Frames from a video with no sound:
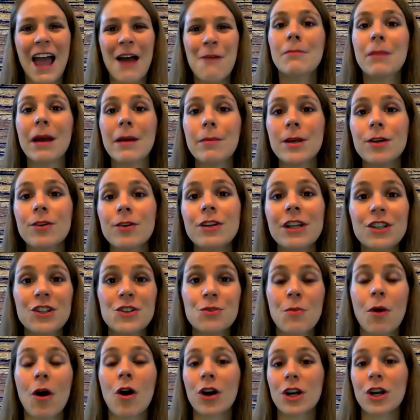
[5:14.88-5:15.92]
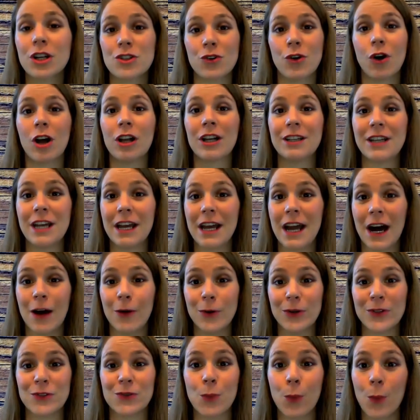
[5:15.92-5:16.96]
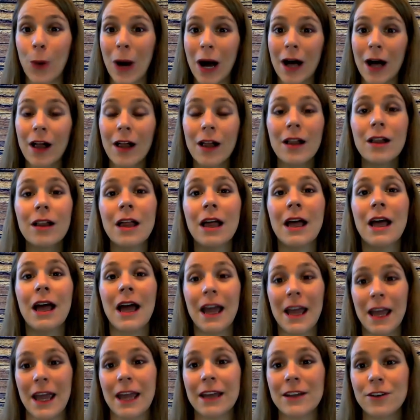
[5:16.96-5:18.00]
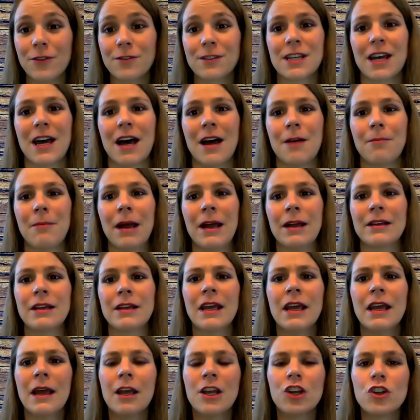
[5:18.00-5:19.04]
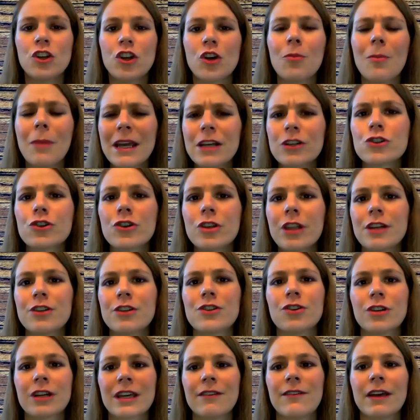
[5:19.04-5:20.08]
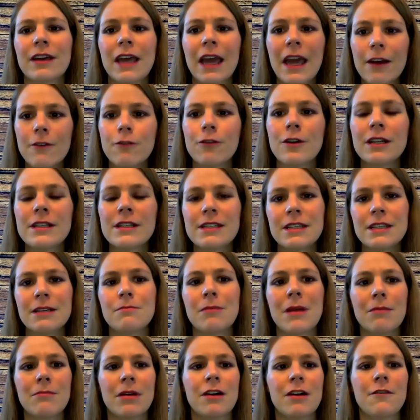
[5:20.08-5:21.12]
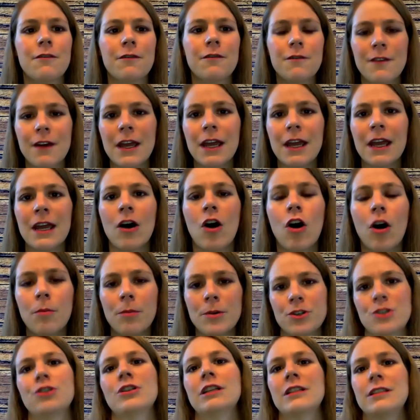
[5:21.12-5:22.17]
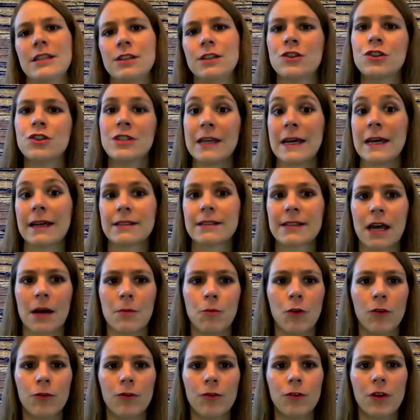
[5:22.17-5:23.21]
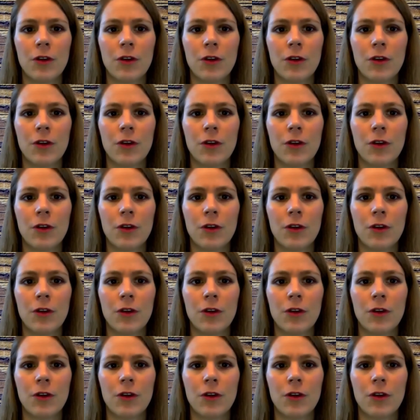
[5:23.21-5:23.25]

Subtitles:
Maybe you need to market your holiday hours well ahead of time and, make sure that you're giving every team member a fair opportunity to take time off.